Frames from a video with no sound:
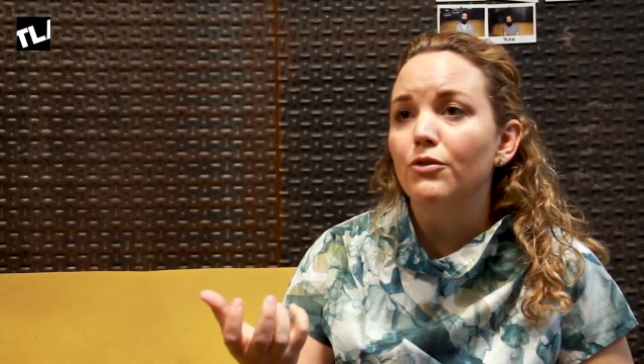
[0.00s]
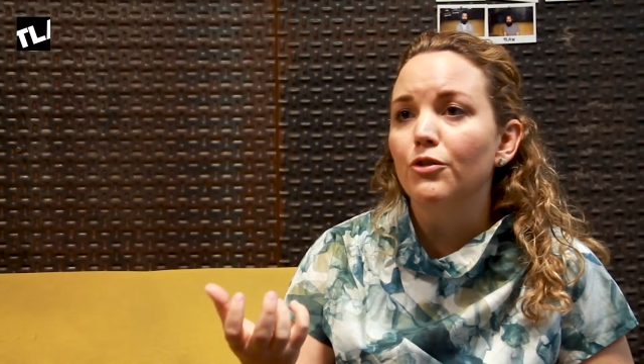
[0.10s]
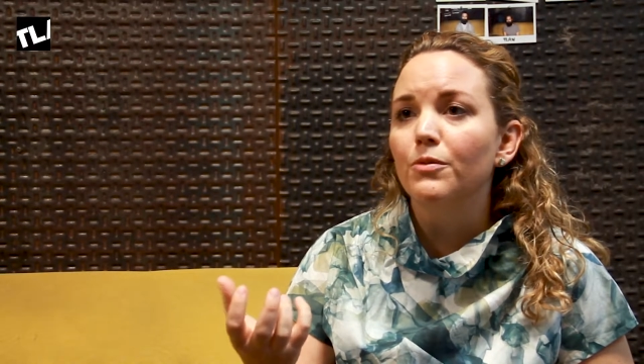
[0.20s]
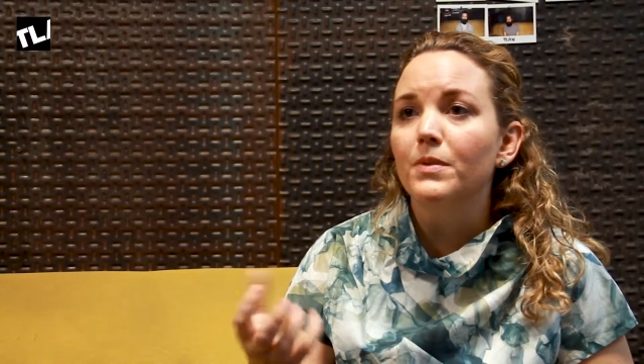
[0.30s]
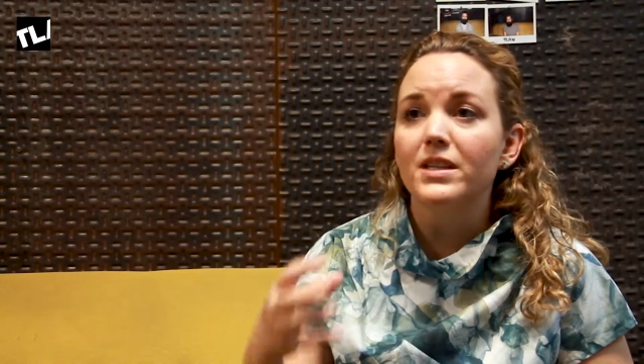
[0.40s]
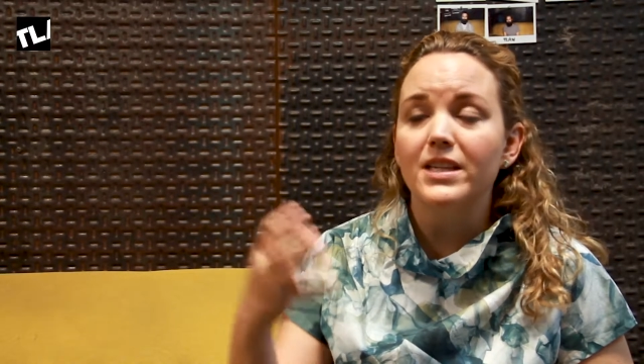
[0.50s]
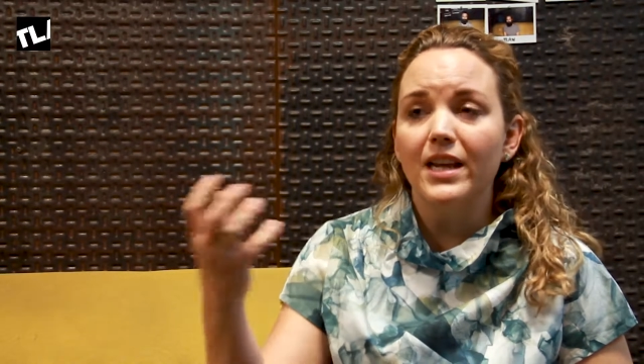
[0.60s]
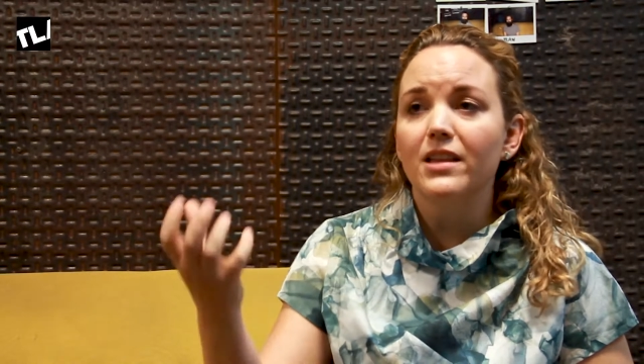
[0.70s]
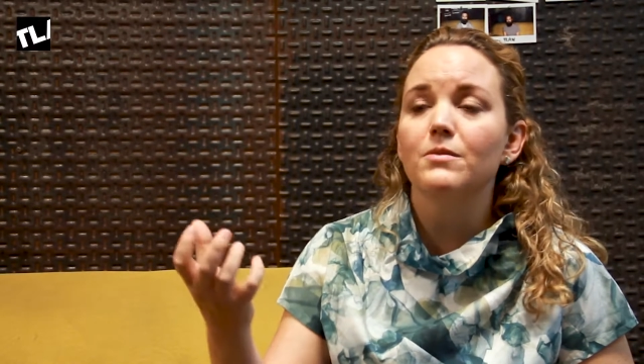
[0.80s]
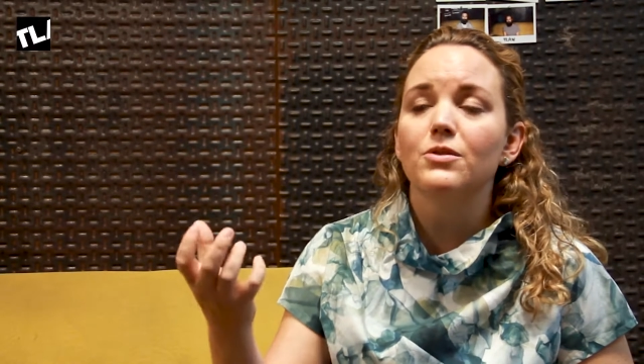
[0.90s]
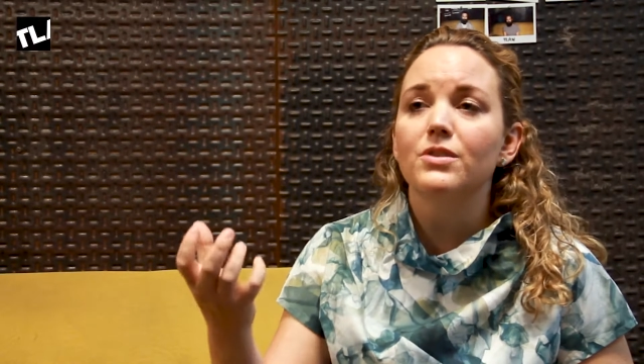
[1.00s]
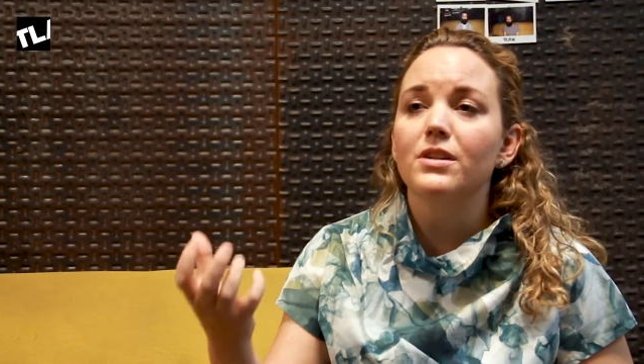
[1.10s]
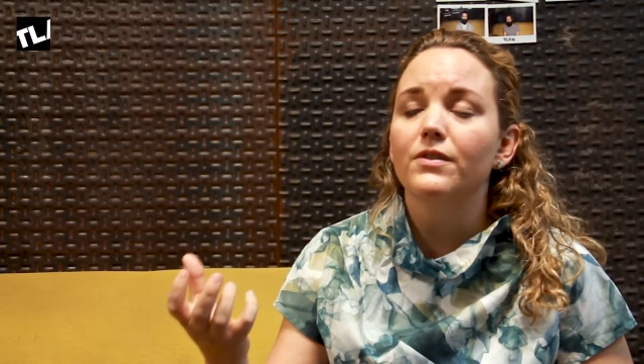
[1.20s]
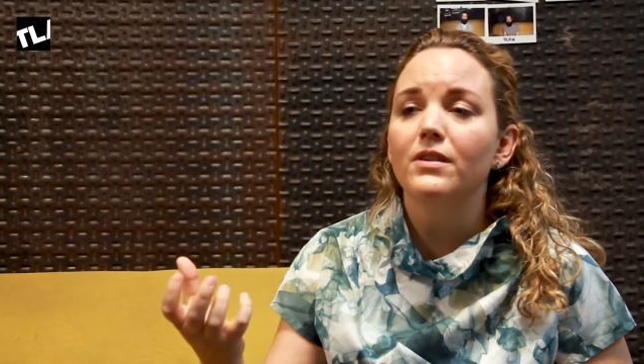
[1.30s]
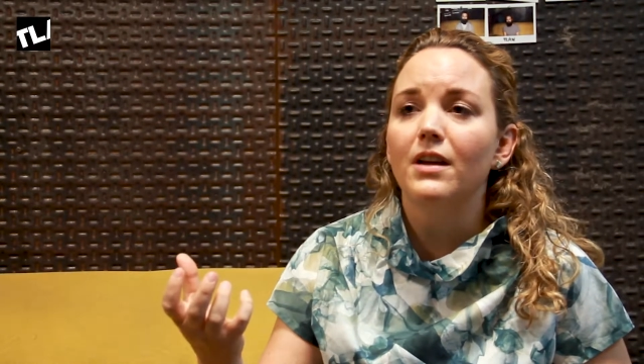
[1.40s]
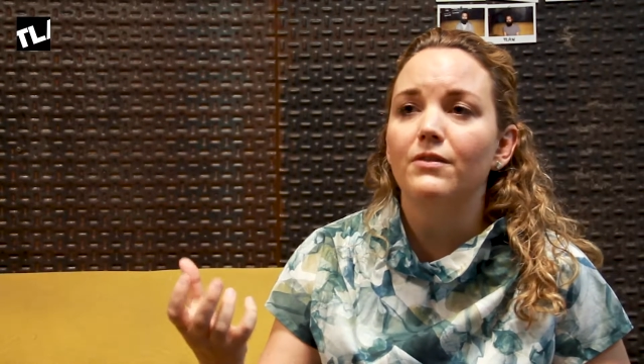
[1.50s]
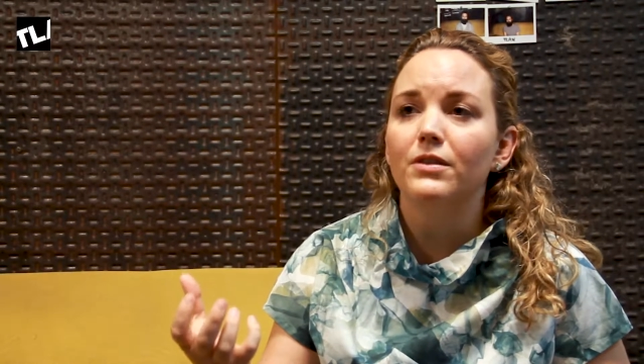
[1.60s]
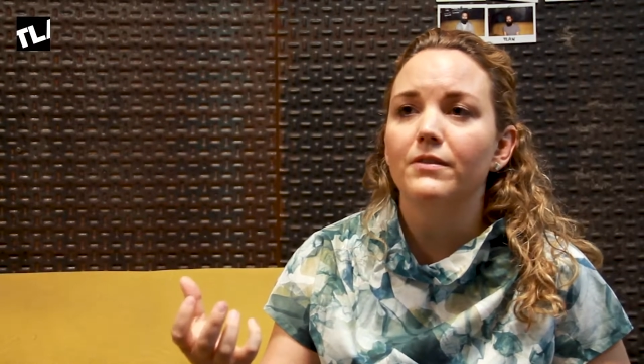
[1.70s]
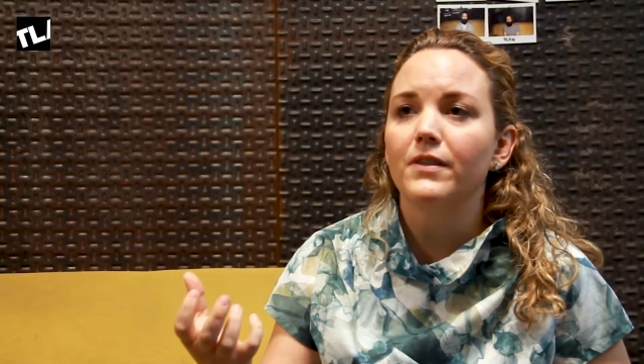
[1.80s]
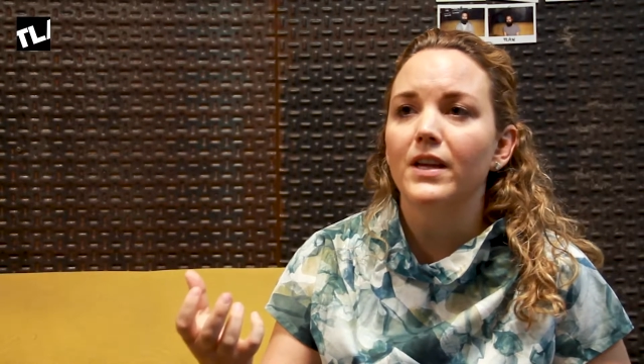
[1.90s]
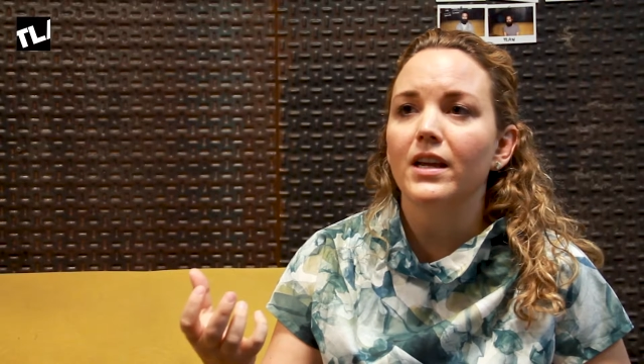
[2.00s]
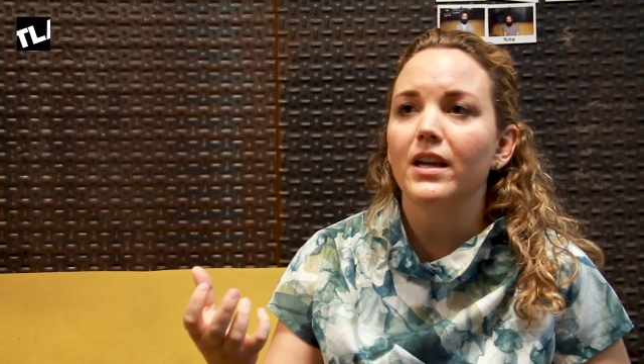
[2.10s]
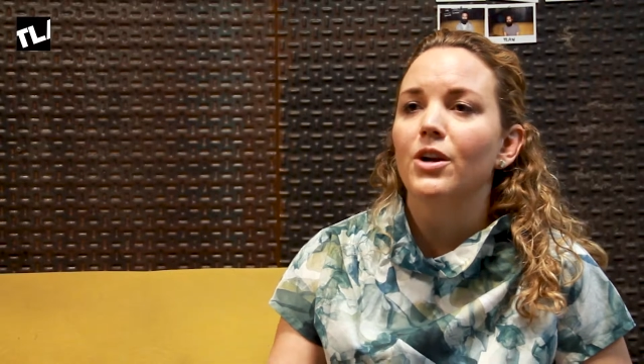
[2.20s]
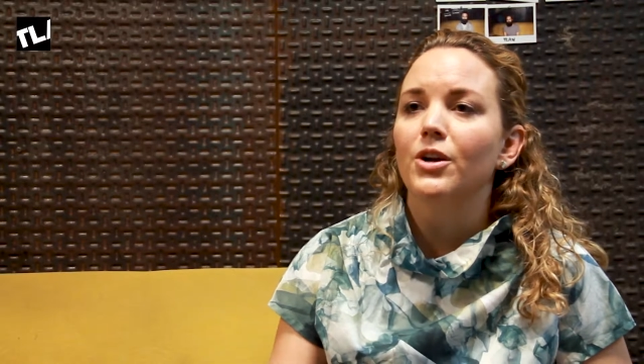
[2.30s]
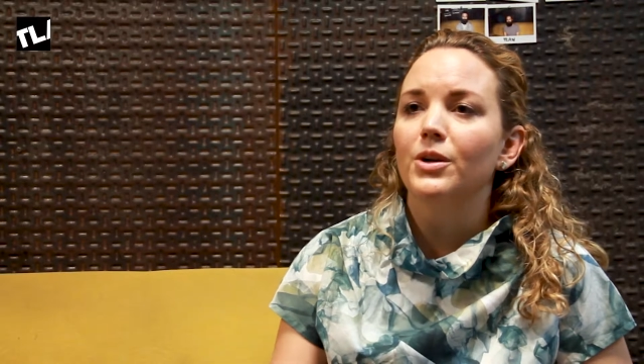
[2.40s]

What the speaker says: group that take them to a different level of thinking?